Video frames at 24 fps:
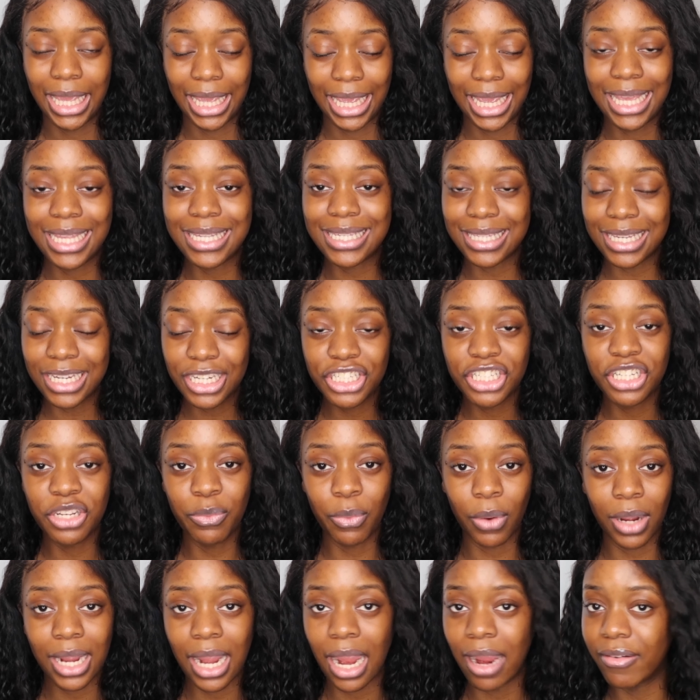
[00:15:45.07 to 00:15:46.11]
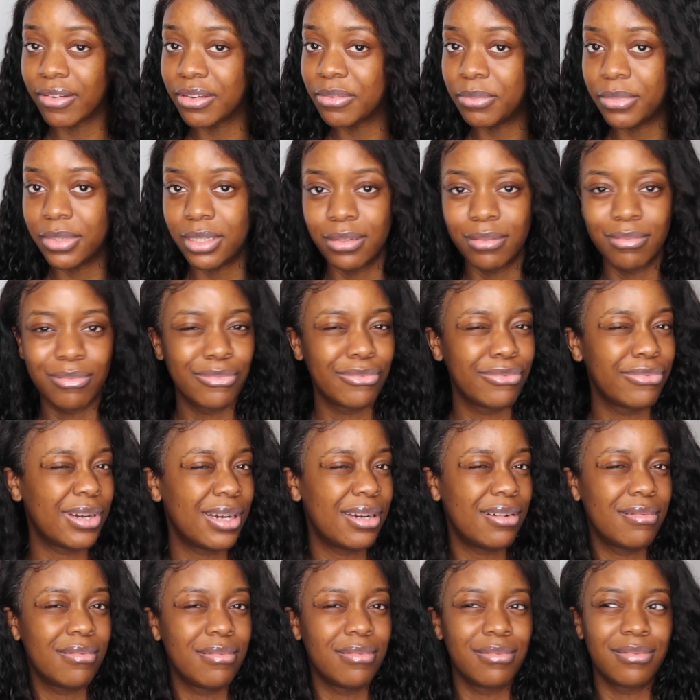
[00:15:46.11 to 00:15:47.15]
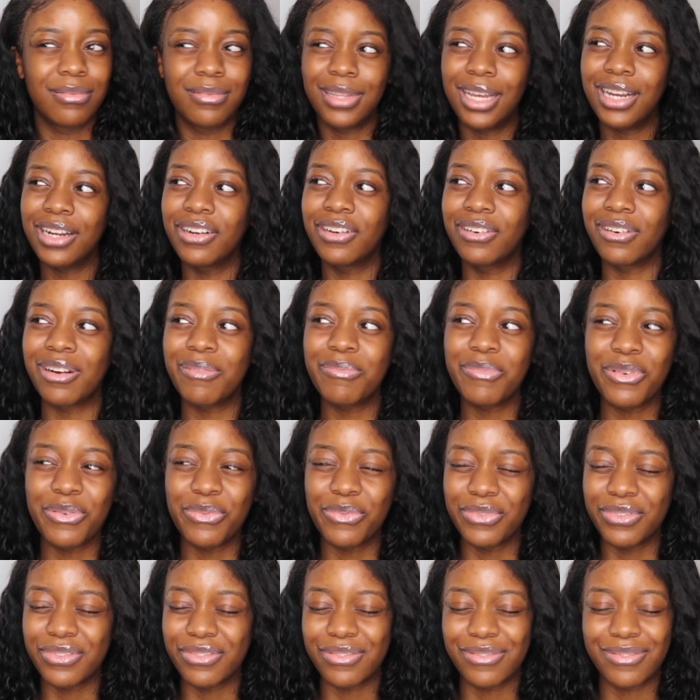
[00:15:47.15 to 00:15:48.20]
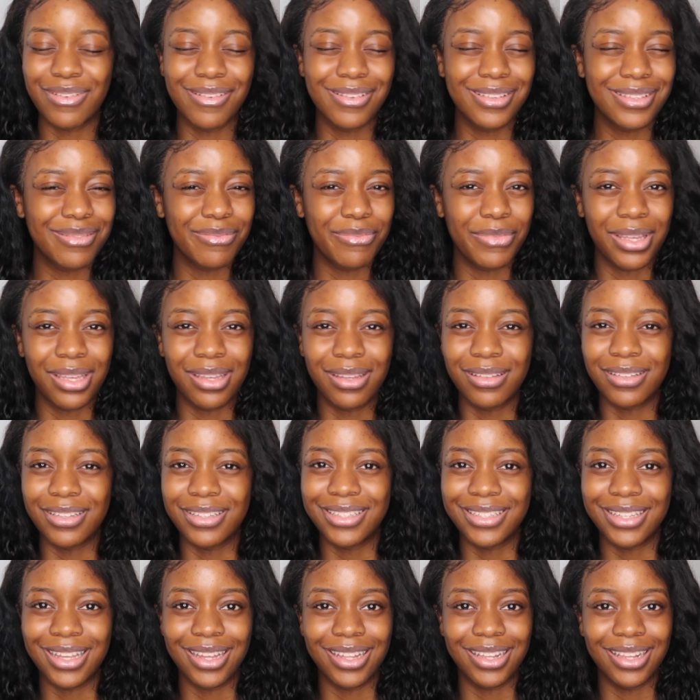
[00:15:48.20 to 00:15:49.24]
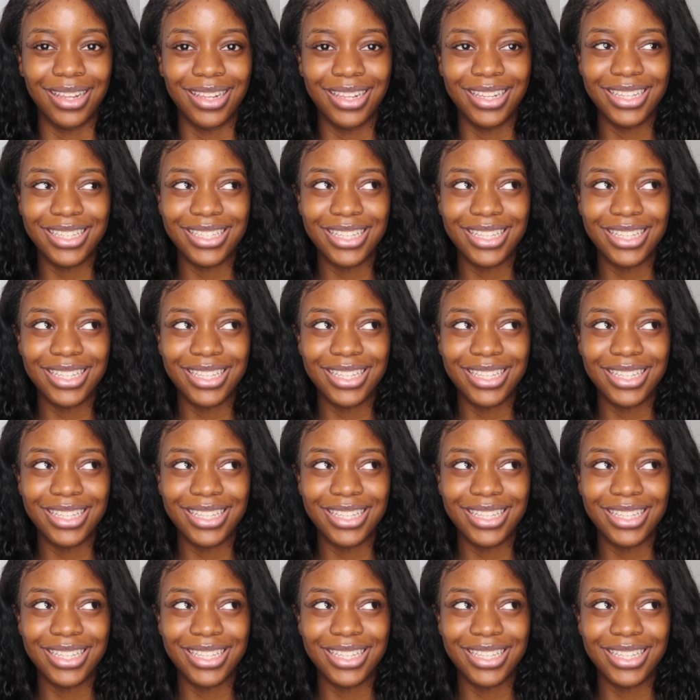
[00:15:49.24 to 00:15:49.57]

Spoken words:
It's literally what carried me. Wow, that grammar was not making sense.